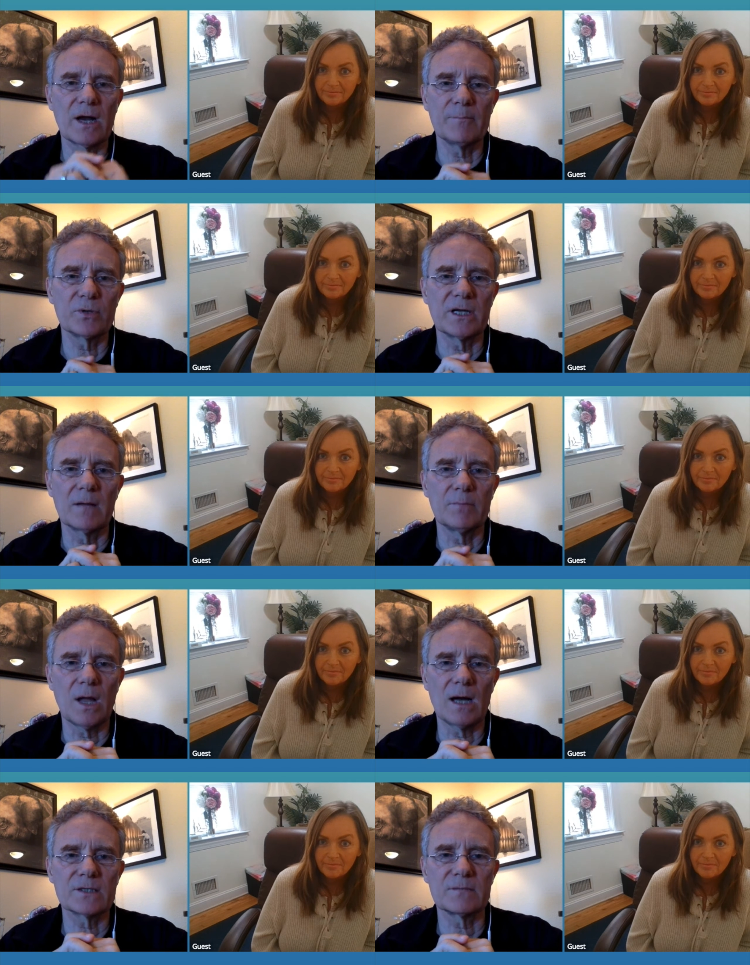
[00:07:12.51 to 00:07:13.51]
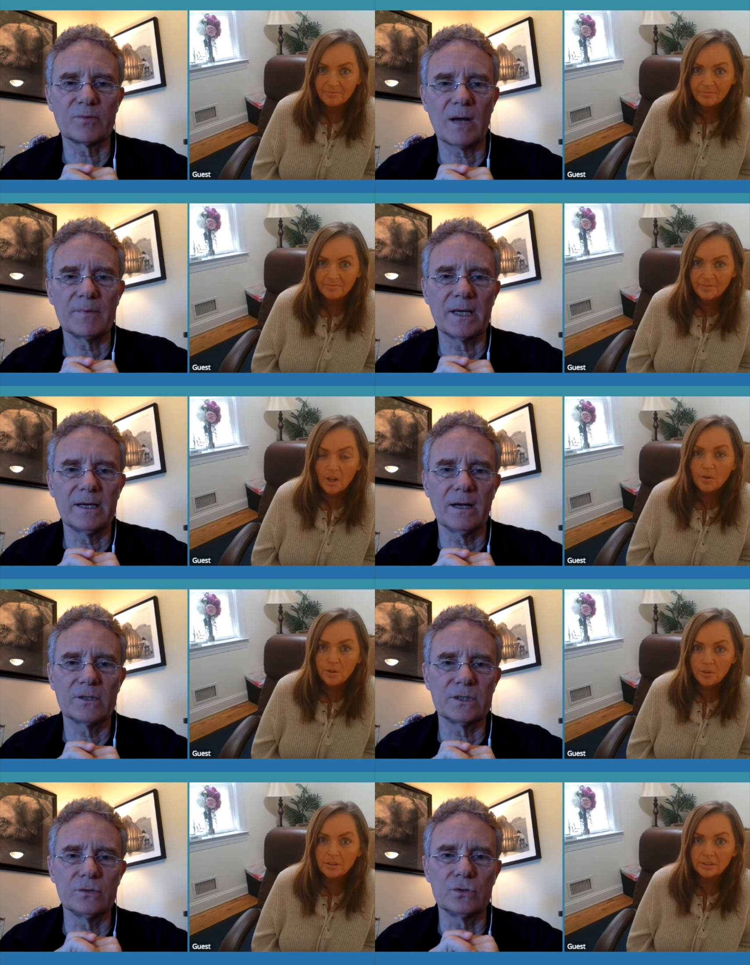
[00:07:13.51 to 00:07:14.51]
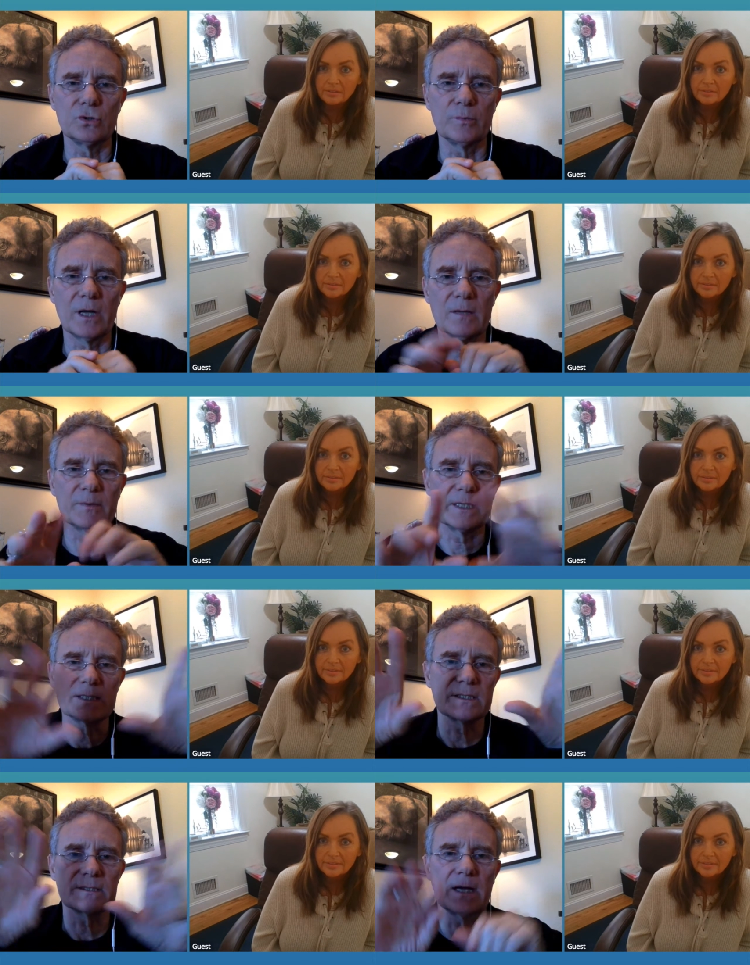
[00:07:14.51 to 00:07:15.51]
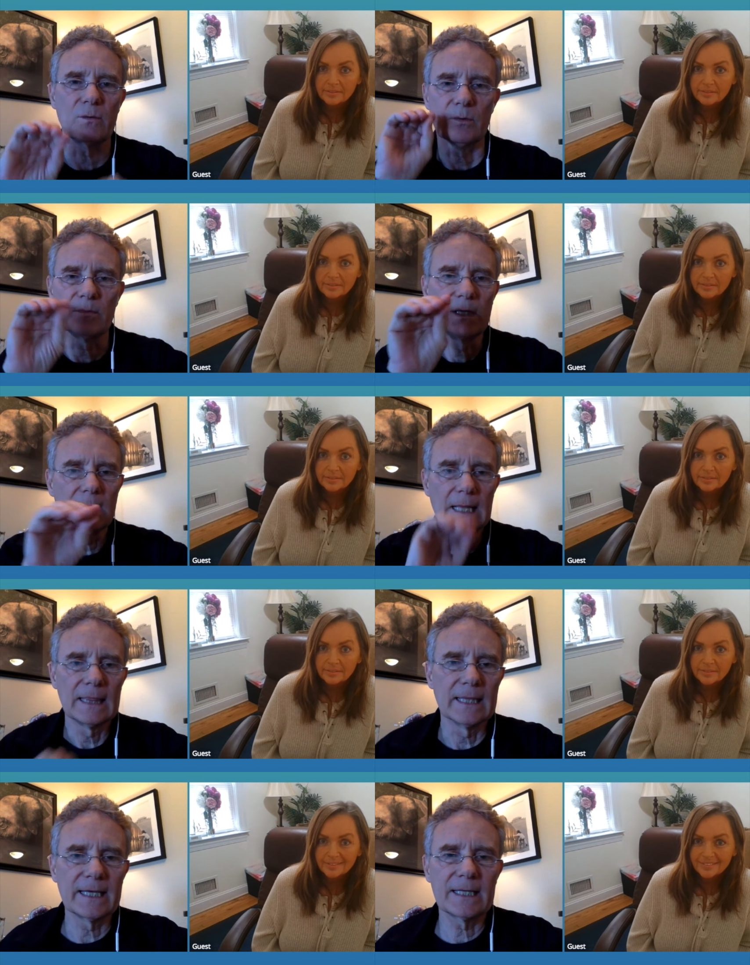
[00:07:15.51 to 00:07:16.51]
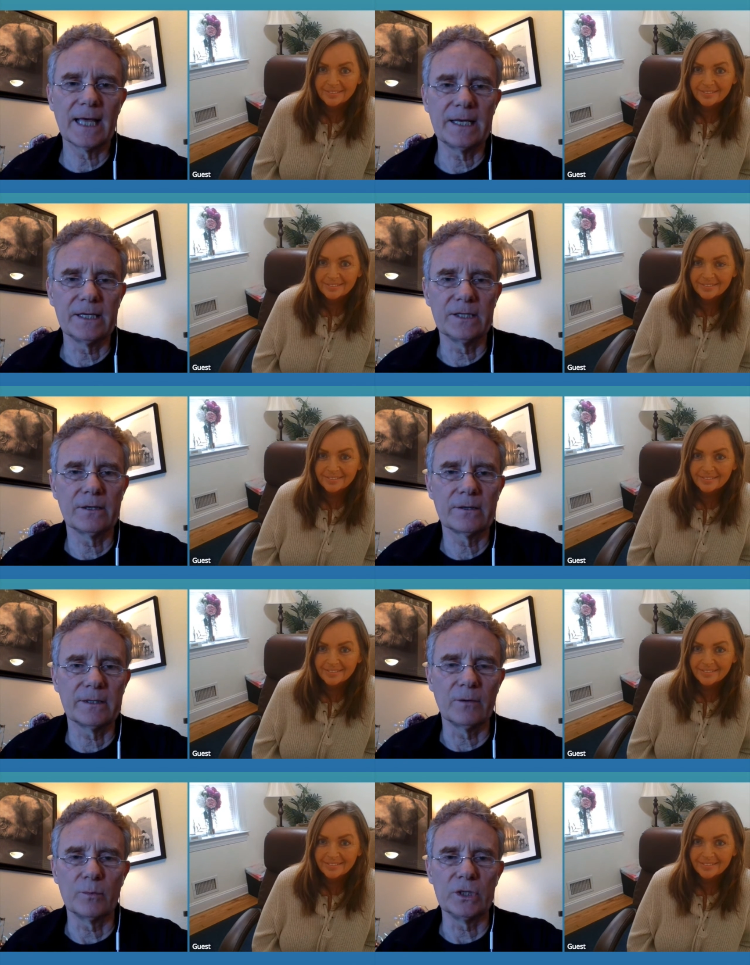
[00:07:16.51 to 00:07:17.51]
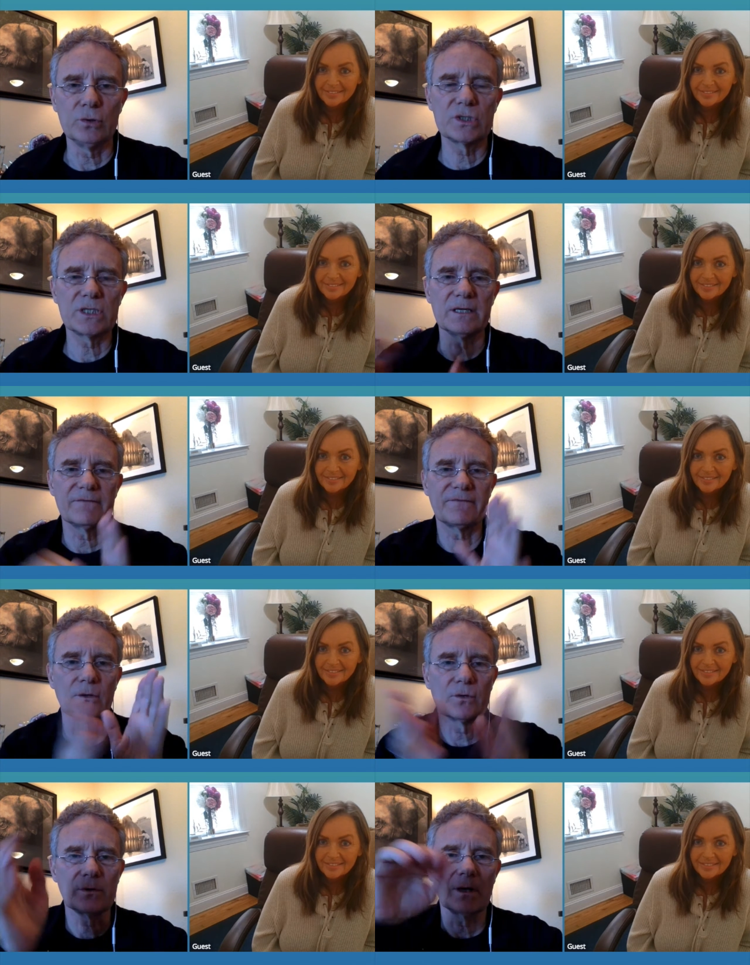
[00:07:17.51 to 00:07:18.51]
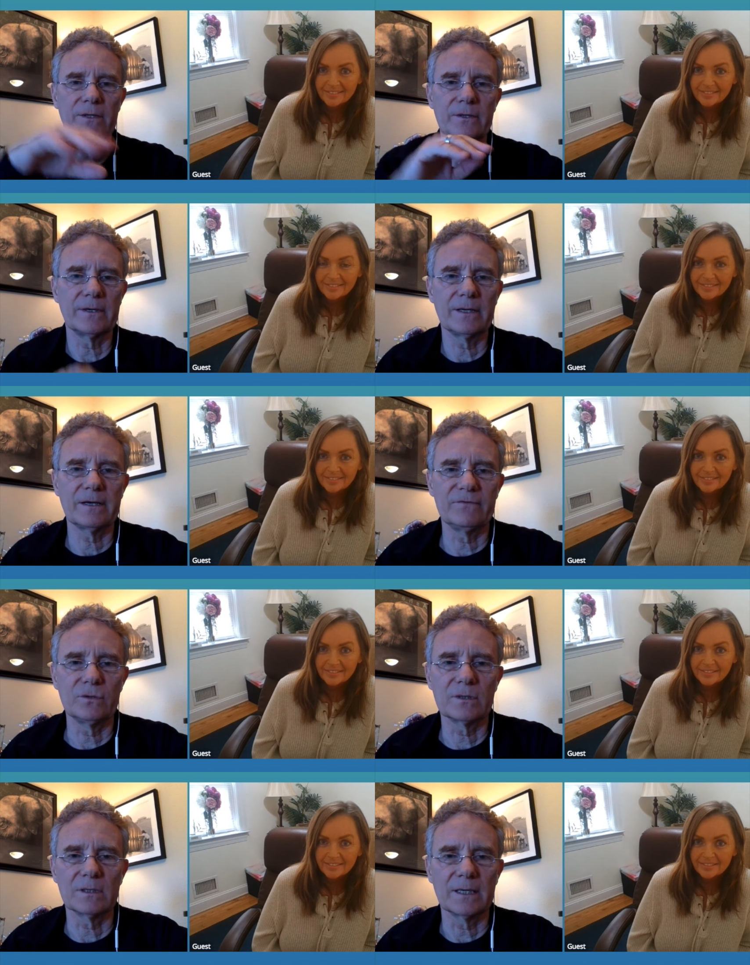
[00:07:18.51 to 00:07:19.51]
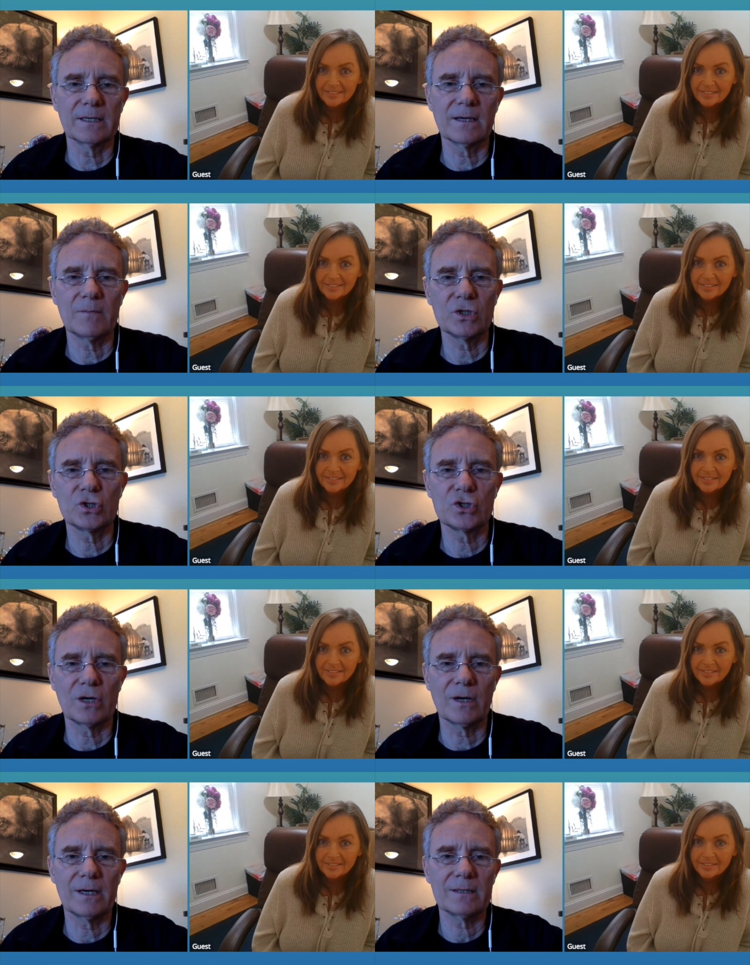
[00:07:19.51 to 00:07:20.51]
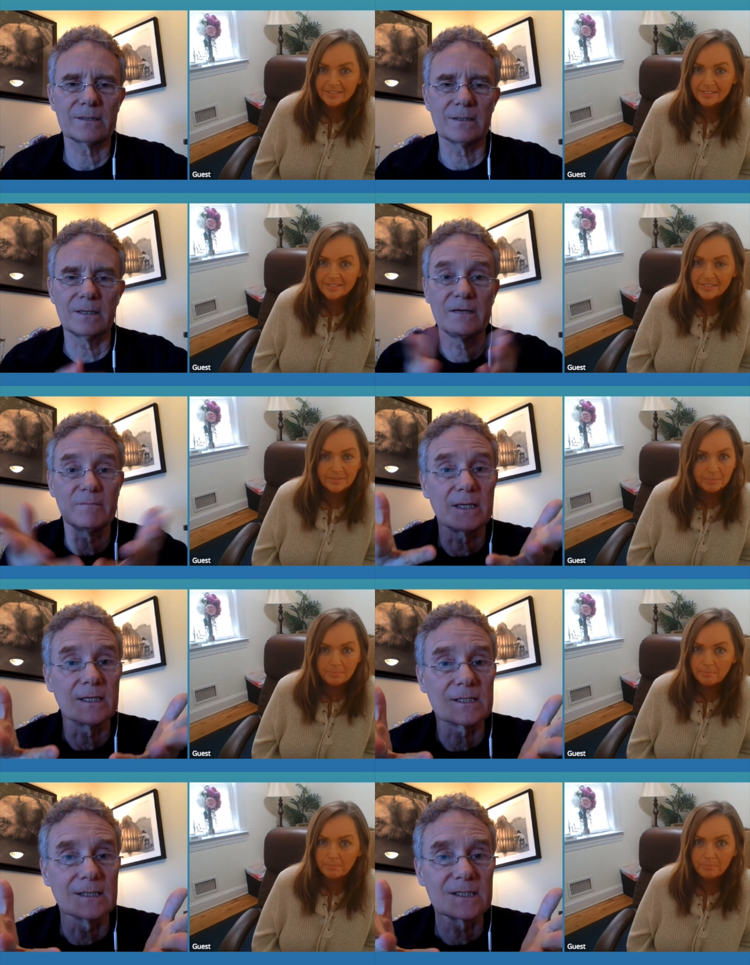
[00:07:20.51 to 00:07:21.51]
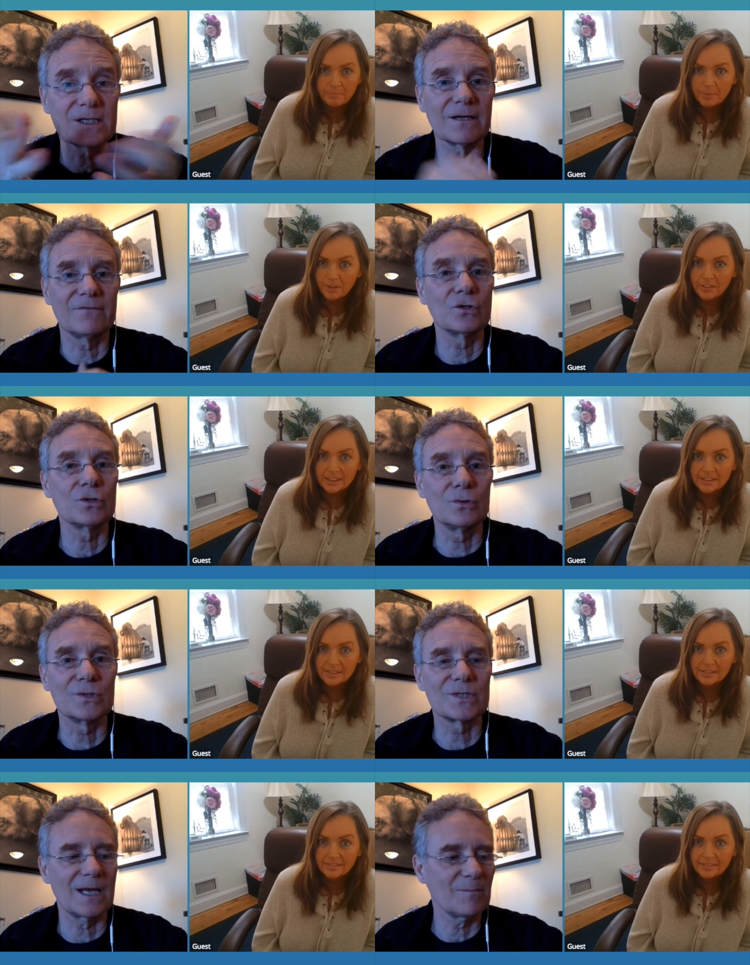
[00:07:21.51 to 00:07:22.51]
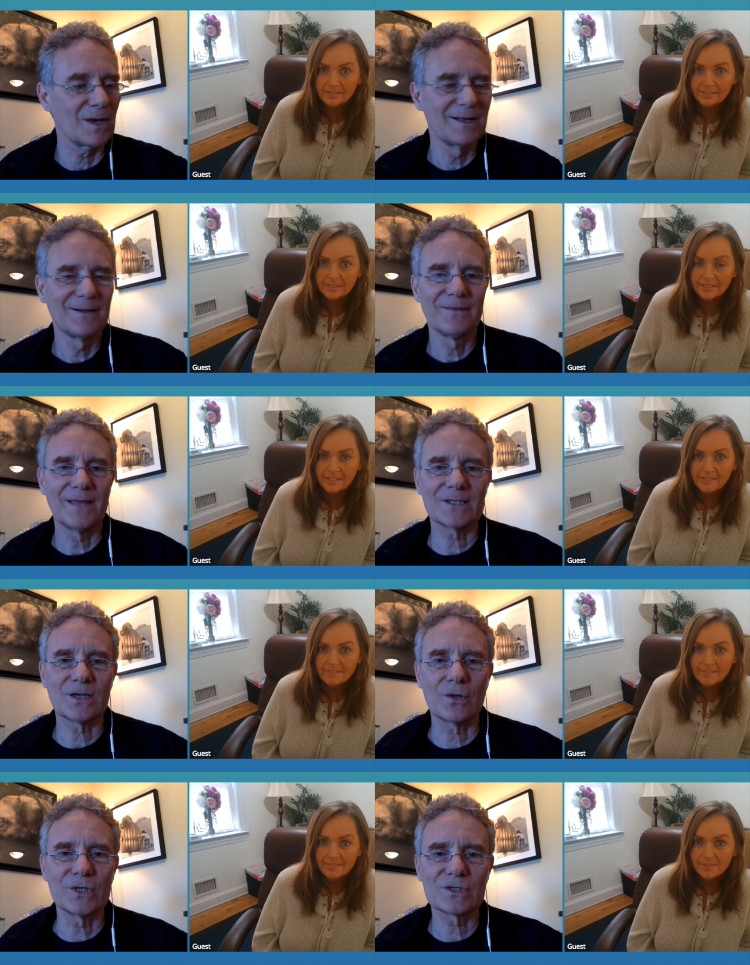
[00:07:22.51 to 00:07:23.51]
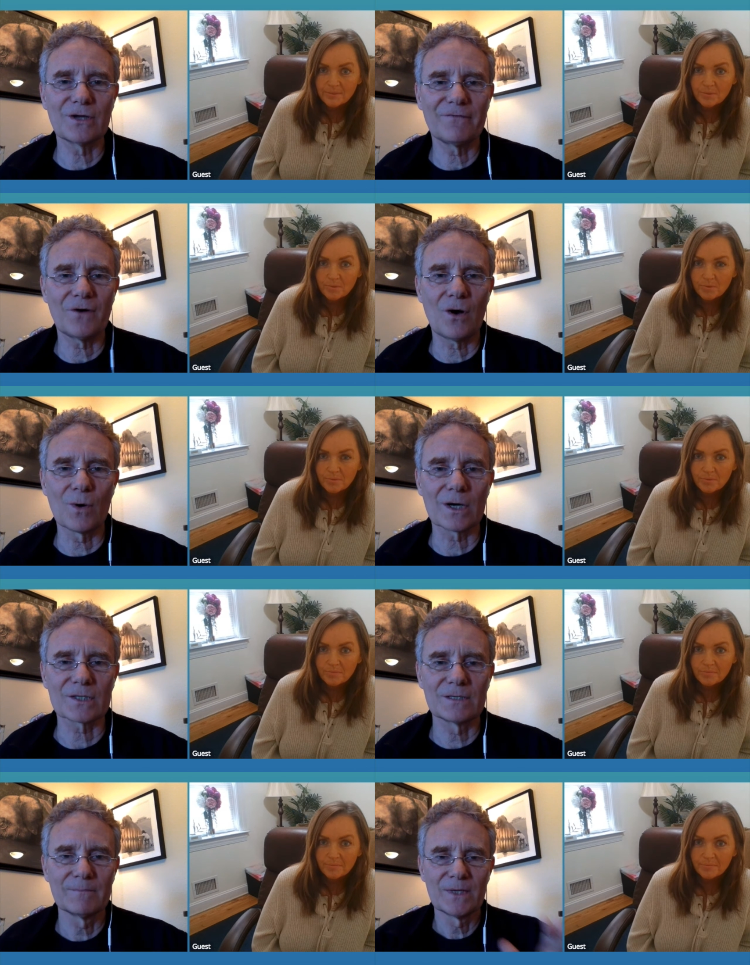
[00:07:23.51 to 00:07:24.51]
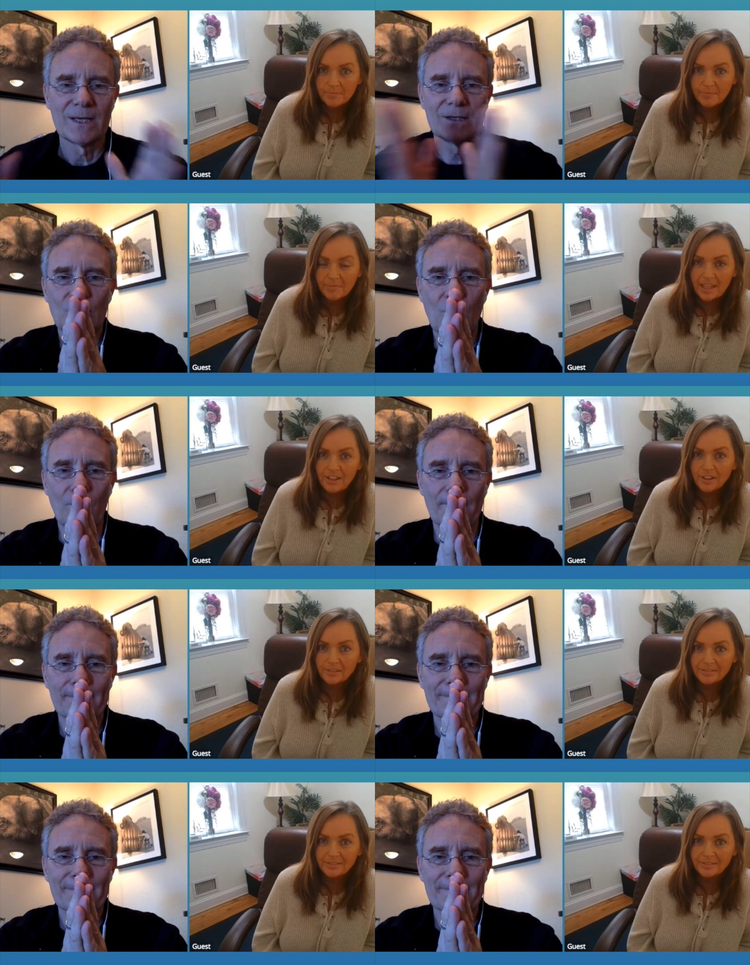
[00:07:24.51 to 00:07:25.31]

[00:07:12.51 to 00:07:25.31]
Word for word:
Speaker 1: I put it on blogs and propagate it out to YouTube and all places, and I will link that in there. And then when you see it floating around on the internet, if you could like, comment, and share on it, and anybody that's listening, if you could do the same, that's how this stuff all works. So,